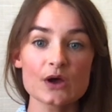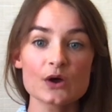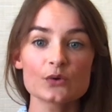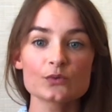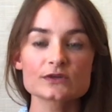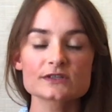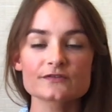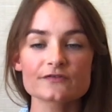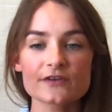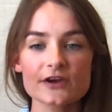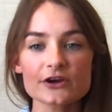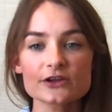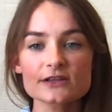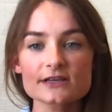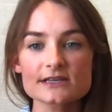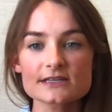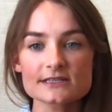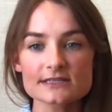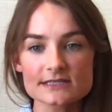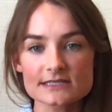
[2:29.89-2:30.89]
was fairly
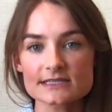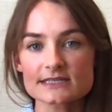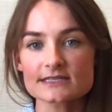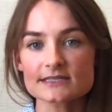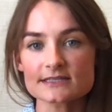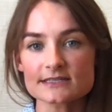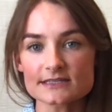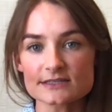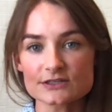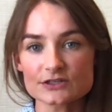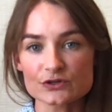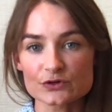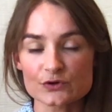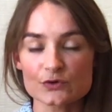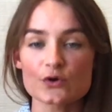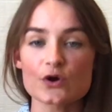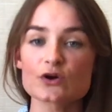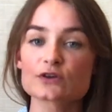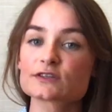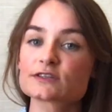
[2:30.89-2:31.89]
consistent
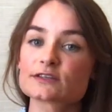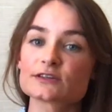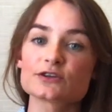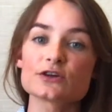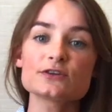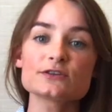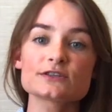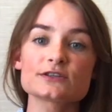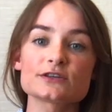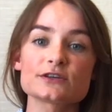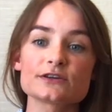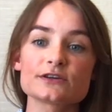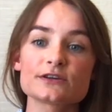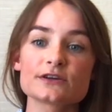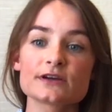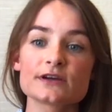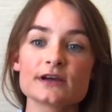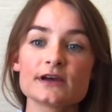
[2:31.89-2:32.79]
across adulthood,